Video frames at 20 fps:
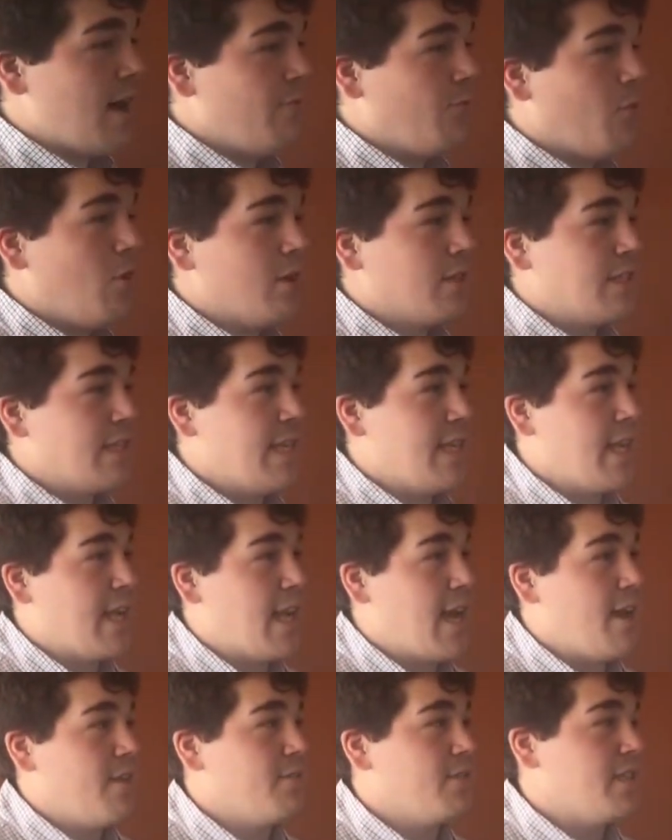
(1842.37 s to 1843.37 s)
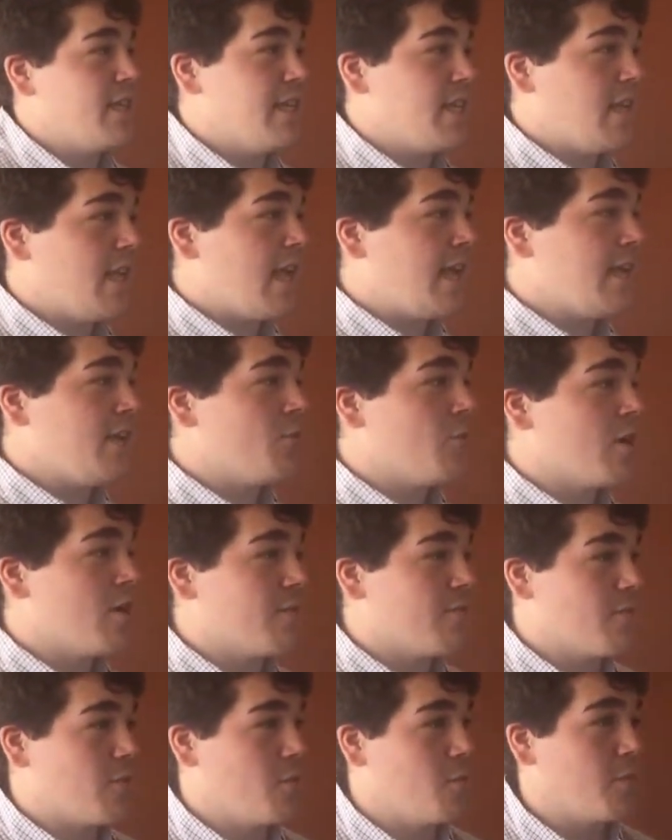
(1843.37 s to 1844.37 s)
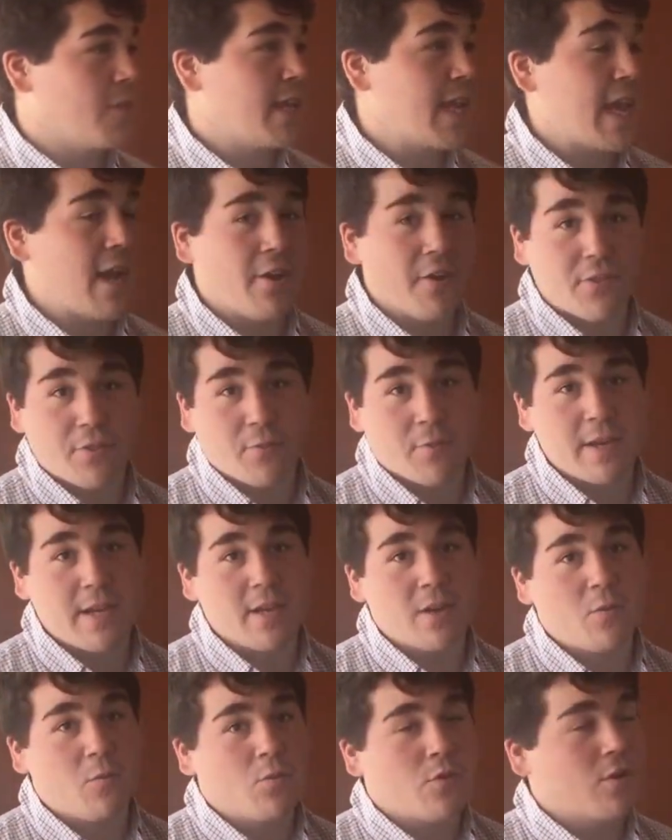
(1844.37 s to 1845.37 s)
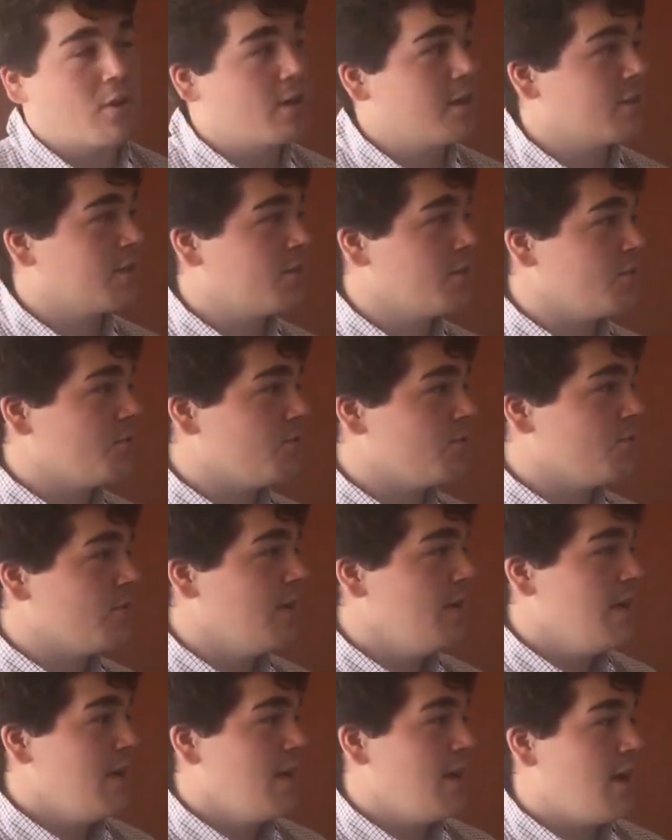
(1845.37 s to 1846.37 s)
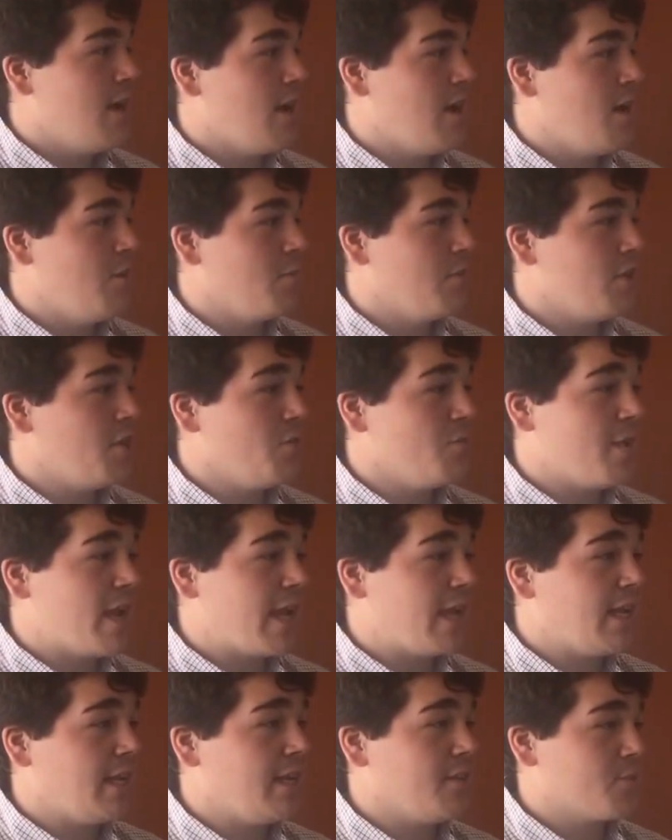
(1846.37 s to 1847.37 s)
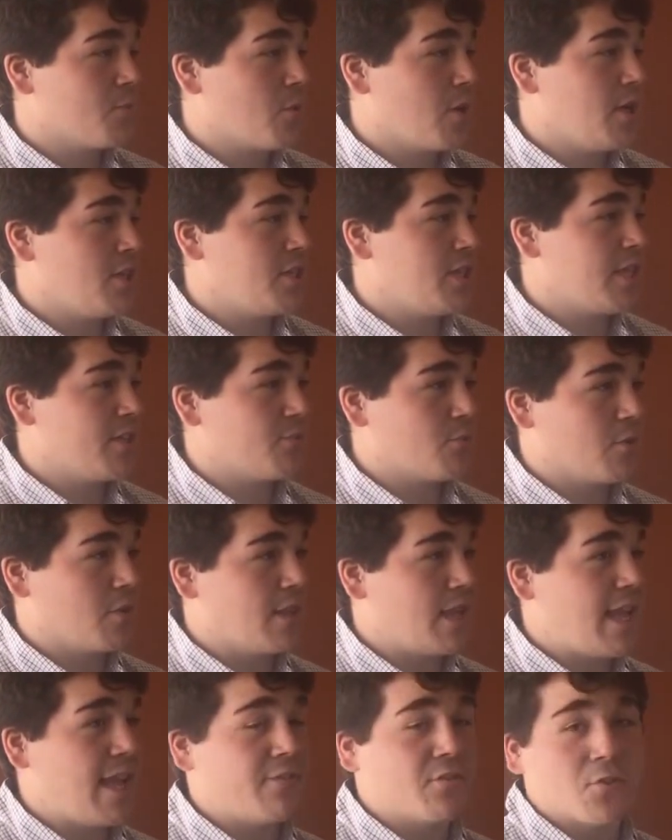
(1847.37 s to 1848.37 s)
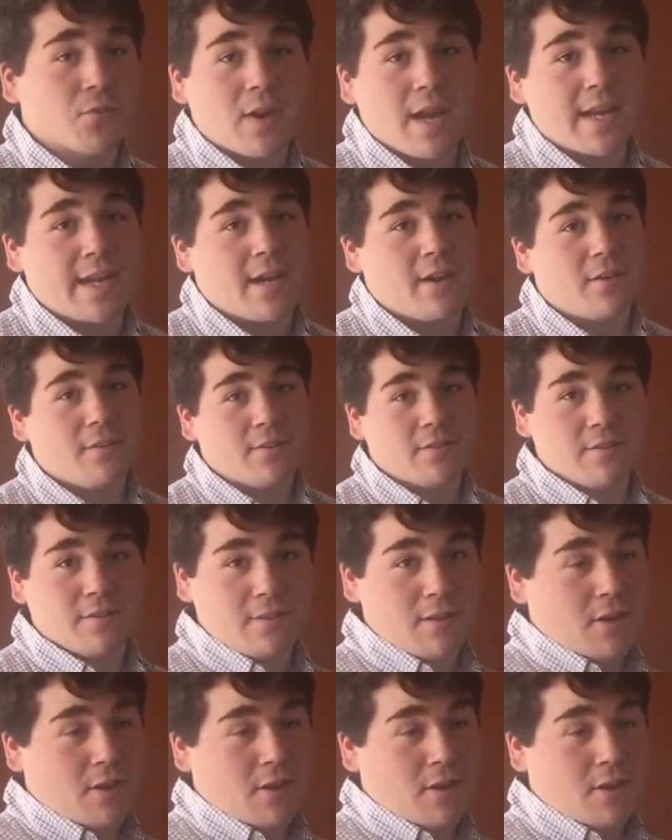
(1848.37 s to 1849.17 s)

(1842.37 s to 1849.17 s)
I've walked in, I've seen anywhere from Cal 3 homework to humanities projects where they have to write out